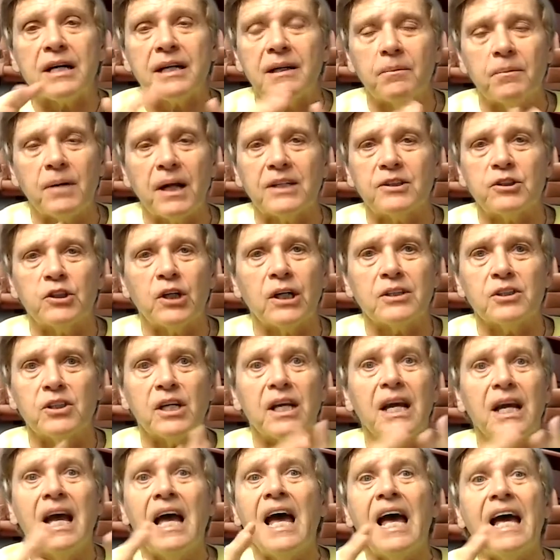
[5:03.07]
I'm not
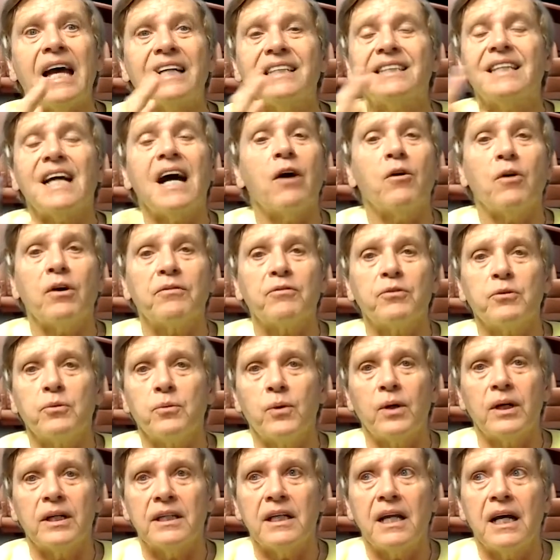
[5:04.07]
judging. It's how
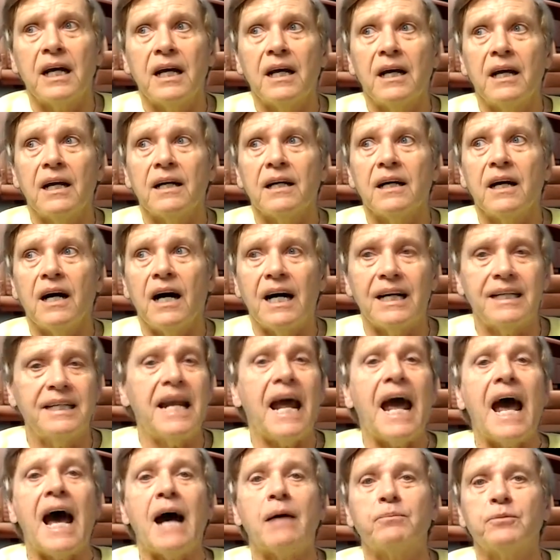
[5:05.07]
everyone
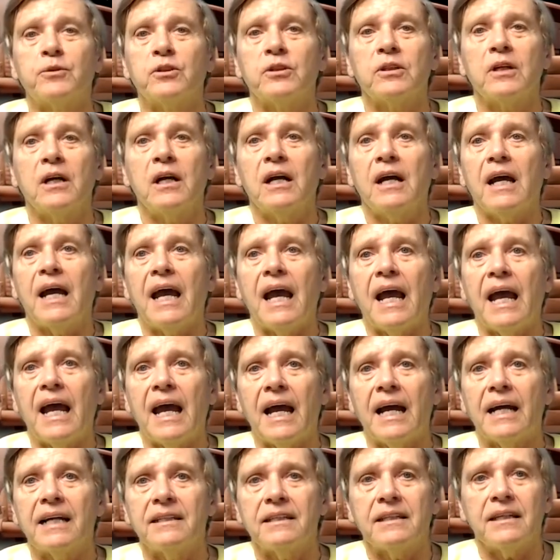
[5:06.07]
adapts
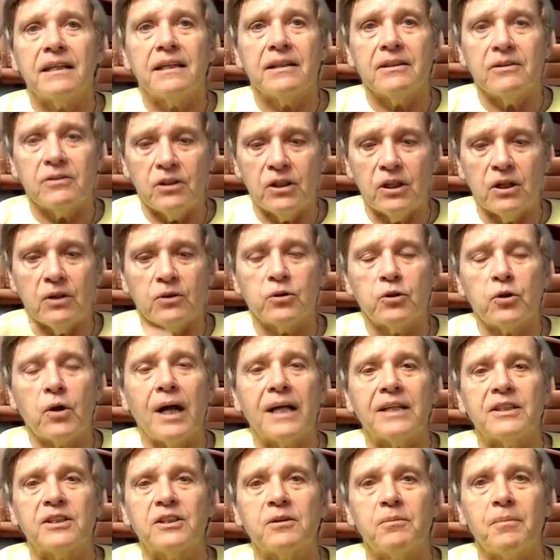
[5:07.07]
and,
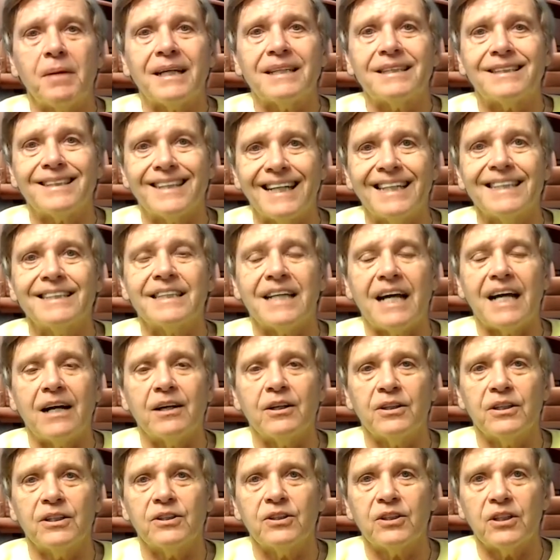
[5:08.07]
tries to make sense out
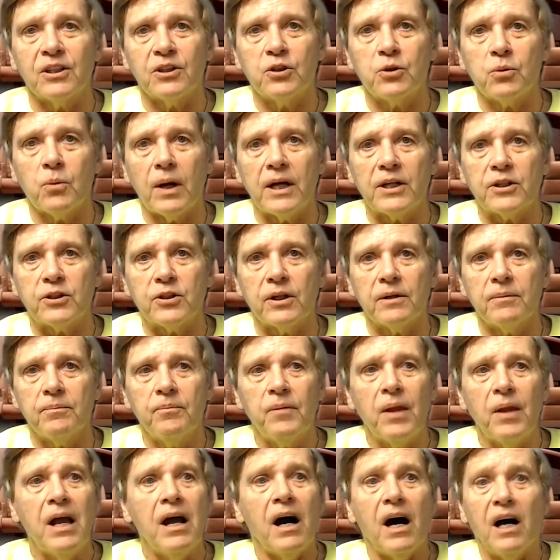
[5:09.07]
of this situation.
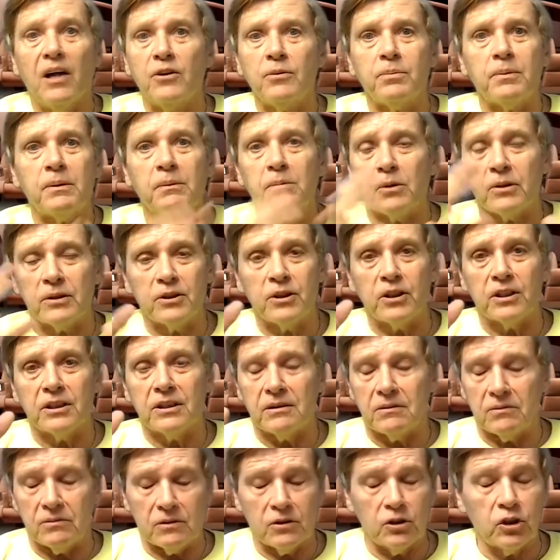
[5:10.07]
Other people are just
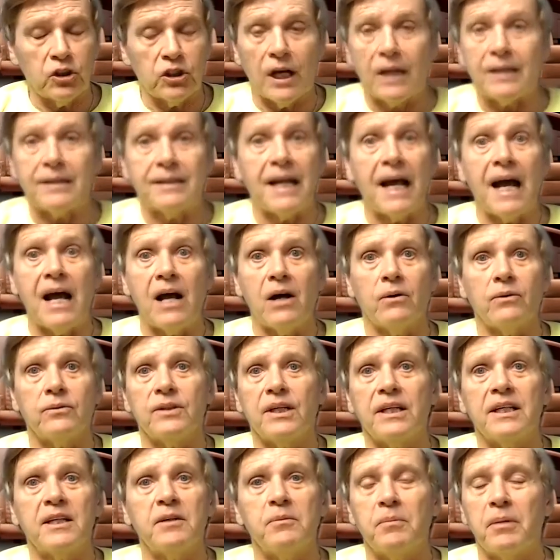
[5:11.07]
shut down.
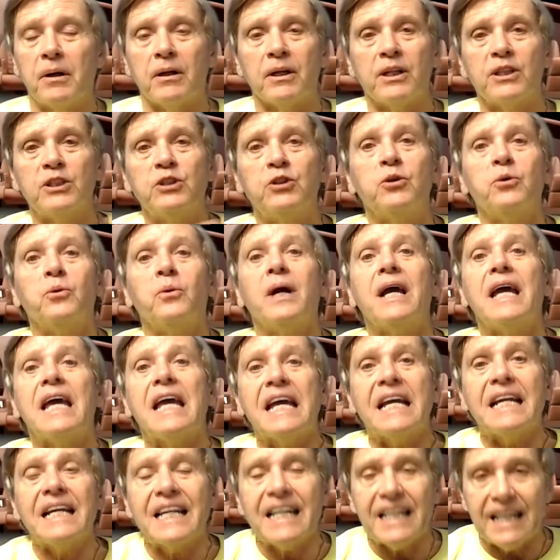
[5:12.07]
They can barely do
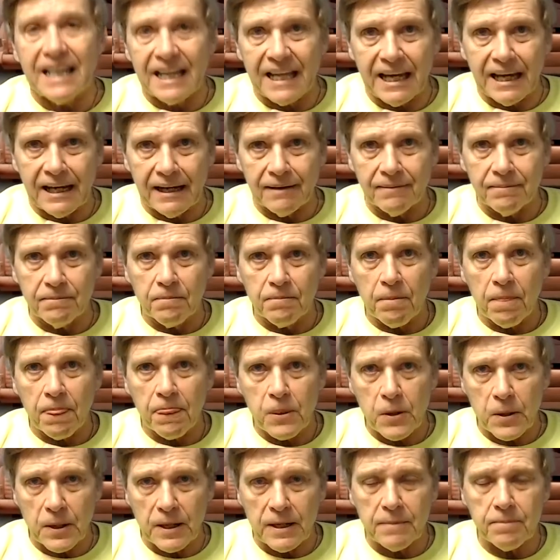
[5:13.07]
anything,
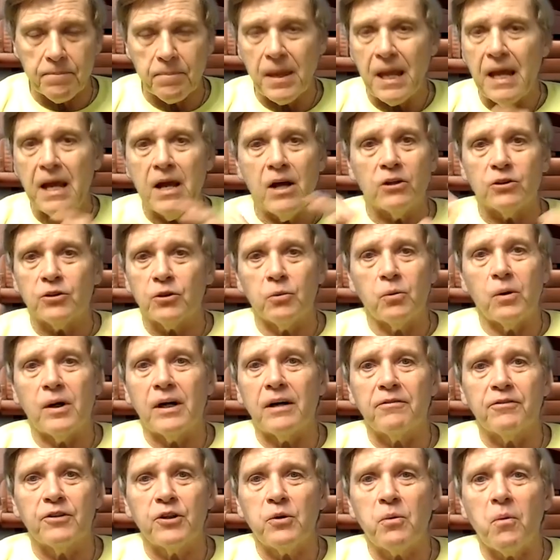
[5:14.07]
right? So
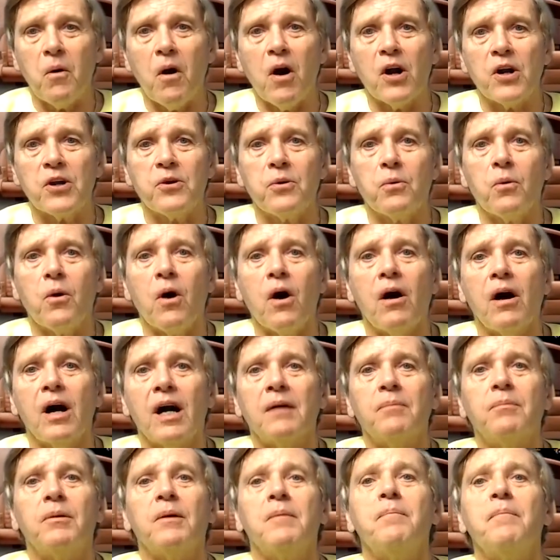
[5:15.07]
wherever you are,
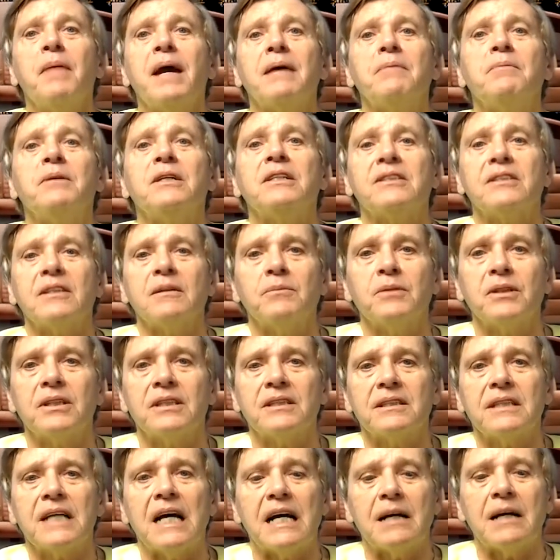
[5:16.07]
but maybe some of this
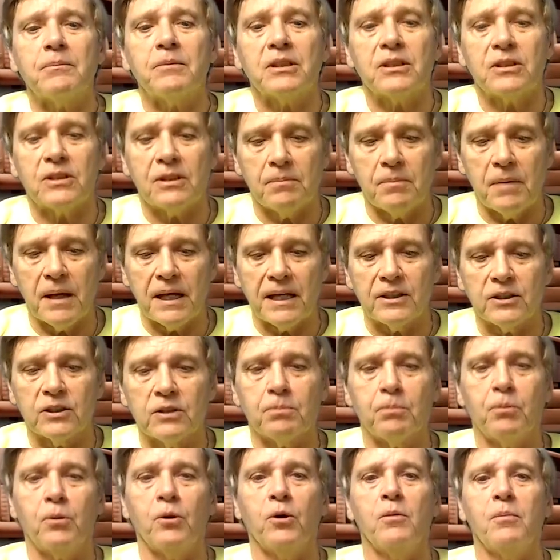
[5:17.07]
time is to make us
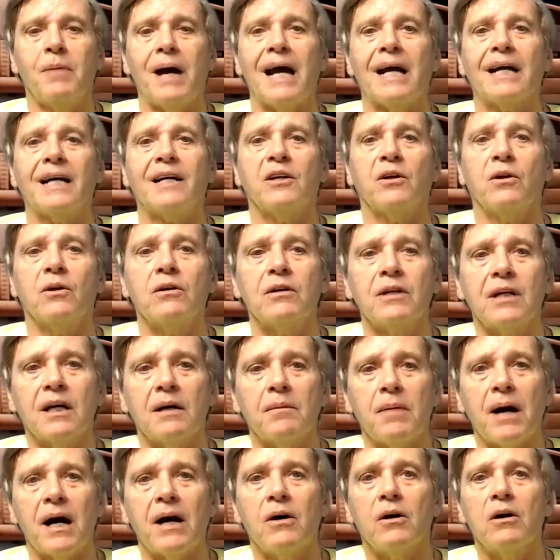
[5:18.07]
pull back and look
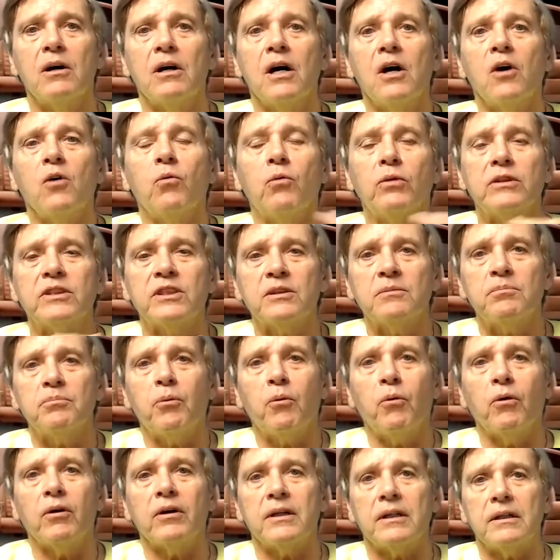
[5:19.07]
about what's
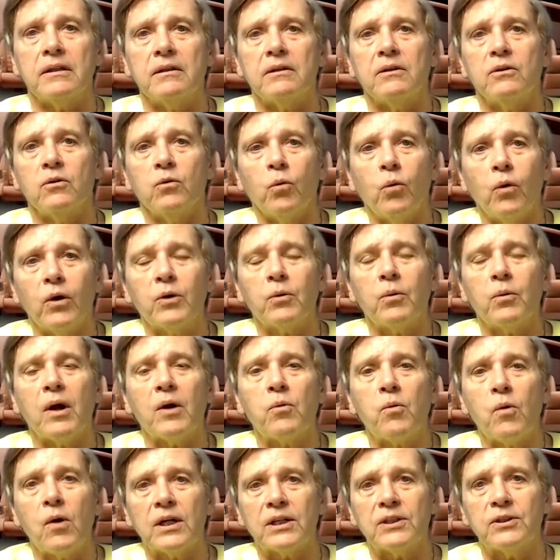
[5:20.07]
important. What do I
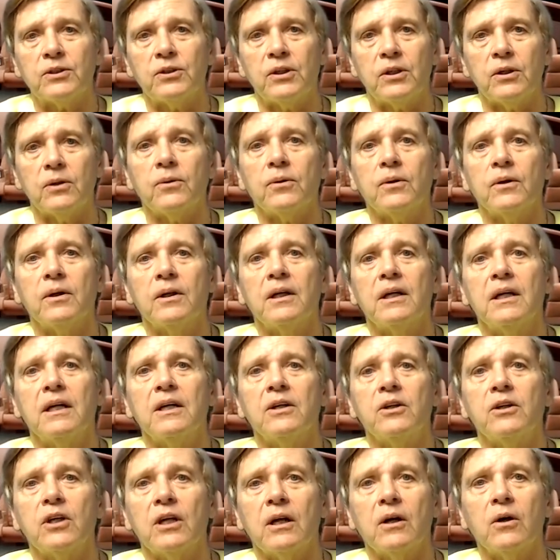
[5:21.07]
want to do?
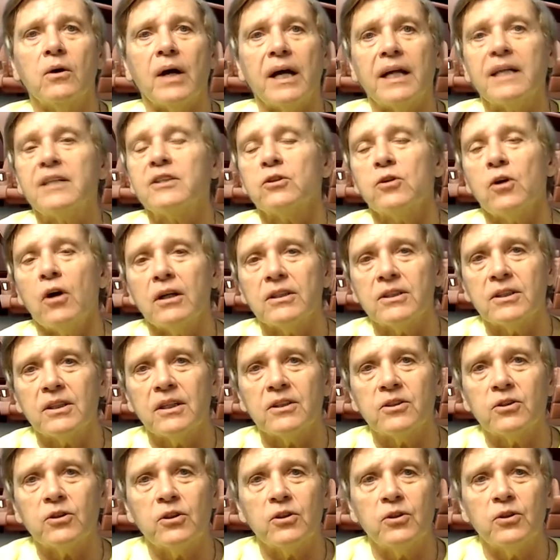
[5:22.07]
And it's causing
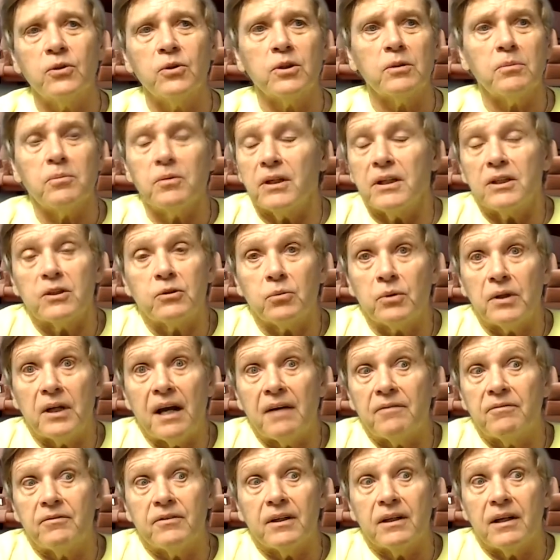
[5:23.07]
us to do some things we
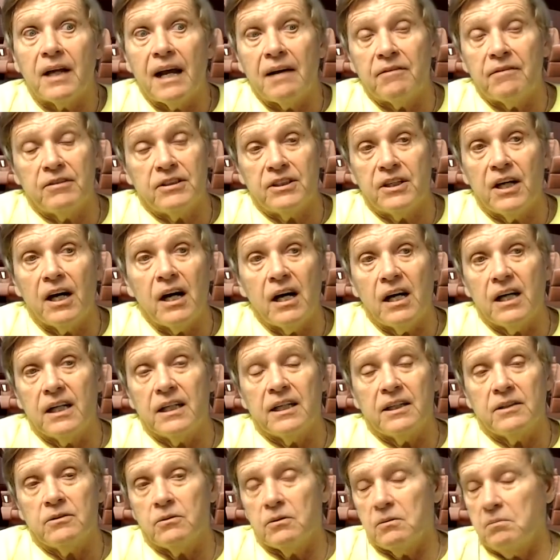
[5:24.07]
haven't done,
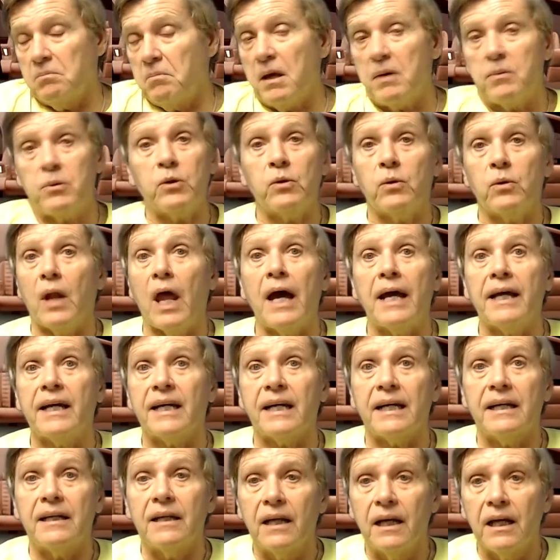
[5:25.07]
and maybe you like it.